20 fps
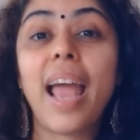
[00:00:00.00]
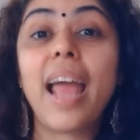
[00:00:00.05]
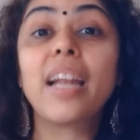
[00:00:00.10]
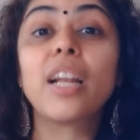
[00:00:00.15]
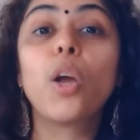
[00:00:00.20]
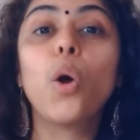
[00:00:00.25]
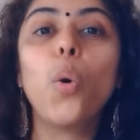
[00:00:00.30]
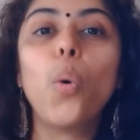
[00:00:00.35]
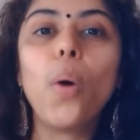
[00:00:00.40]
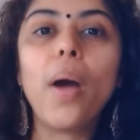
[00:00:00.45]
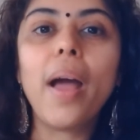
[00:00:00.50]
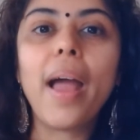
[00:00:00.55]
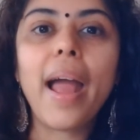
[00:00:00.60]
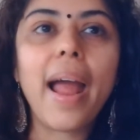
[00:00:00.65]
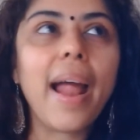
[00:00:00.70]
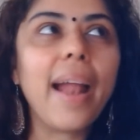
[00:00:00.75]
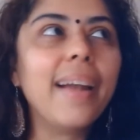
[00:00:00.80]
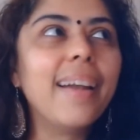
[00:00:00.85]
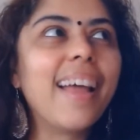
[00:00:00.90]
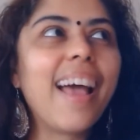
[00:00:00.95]
and go
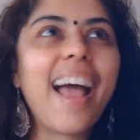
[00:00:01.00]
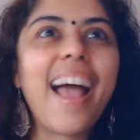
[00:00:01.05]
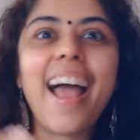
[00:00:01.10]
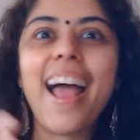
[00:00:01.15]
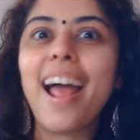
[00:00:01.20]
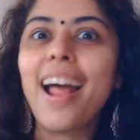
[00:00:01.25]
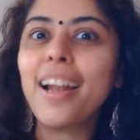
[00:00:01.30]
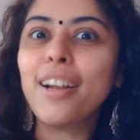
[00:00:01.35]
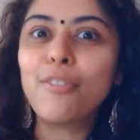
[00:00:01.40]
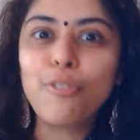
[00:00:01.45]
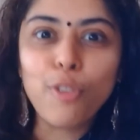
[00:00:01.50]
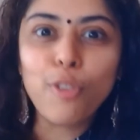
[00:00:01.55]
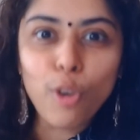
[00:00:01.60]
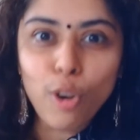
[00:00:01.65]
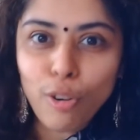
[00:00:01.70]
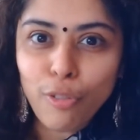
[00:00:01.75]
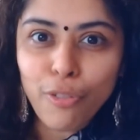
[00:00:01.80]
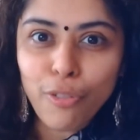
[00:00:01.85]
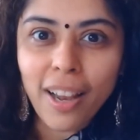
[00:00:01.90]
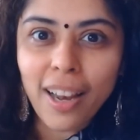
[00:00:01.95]
ahead and
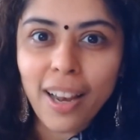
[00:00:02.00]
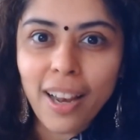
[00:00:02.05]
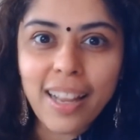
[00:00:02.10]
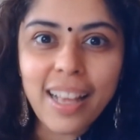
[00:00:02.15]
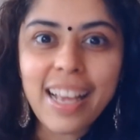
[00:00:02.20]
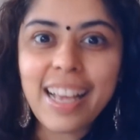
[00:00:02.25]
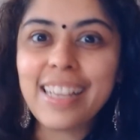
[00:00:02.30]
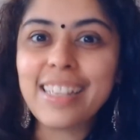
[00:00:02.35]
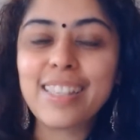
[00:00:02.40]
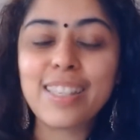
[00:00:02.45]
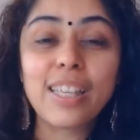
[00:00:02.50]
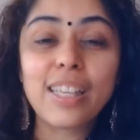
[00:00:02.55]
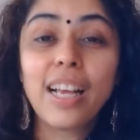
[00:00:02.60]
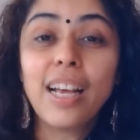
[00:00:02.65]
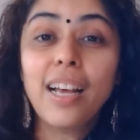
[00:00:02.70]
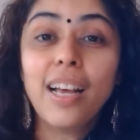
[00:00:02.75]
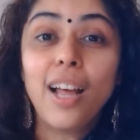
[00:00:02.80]
fulfill his